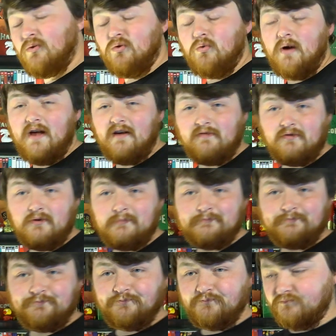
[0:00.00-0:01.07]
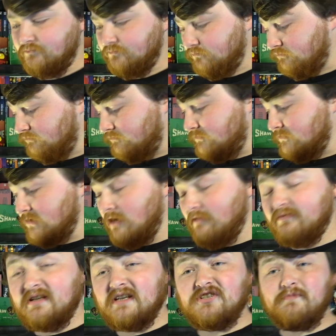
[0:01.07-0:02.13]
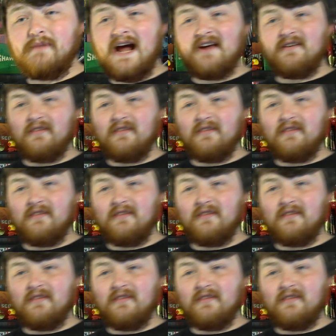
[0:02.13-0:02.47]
the way from obviously Japan